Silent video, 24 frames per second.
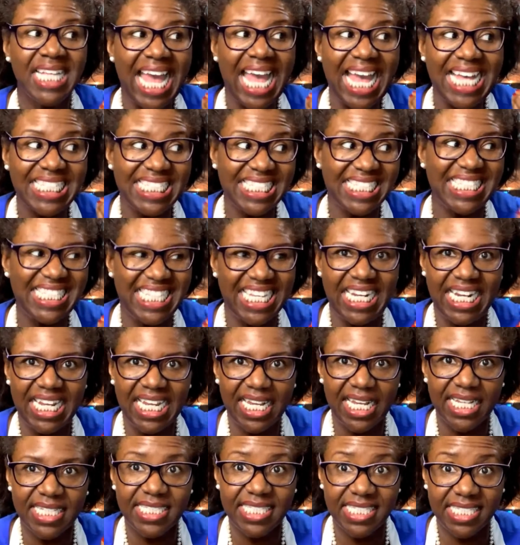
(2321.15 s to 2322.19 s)
acidic
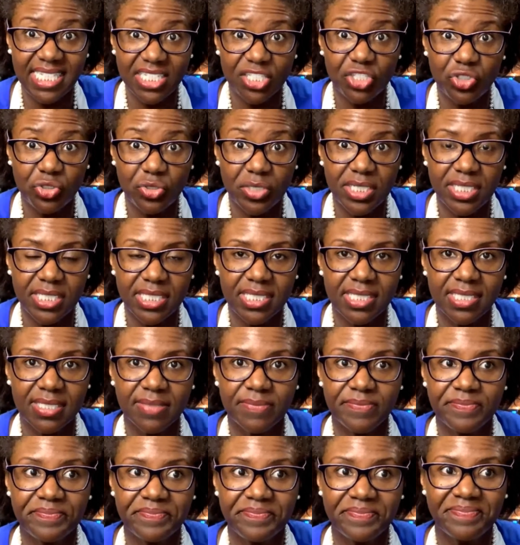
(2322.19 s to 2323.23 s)
citrus,
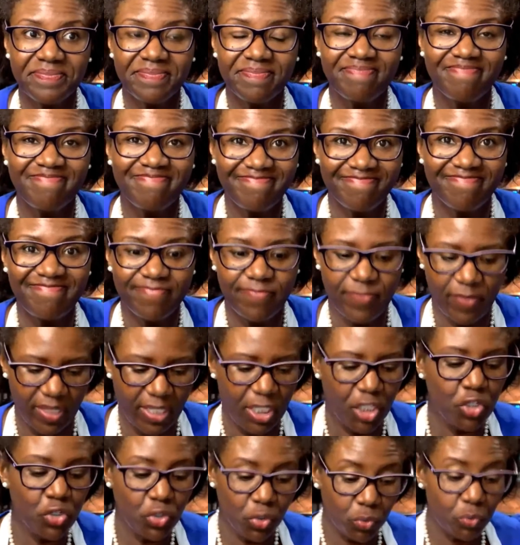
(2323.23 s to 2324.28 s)

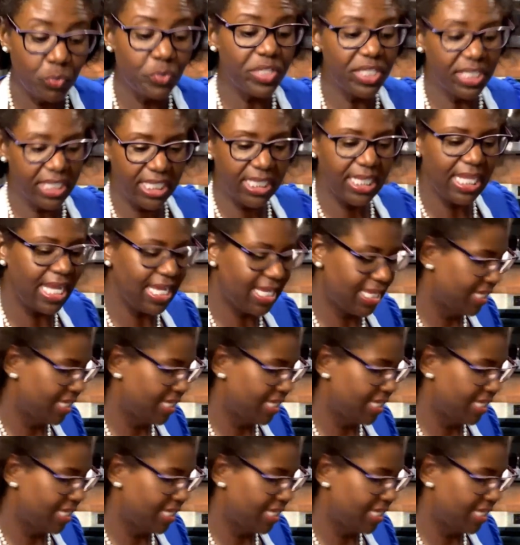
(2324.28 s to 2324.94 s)
you'll really like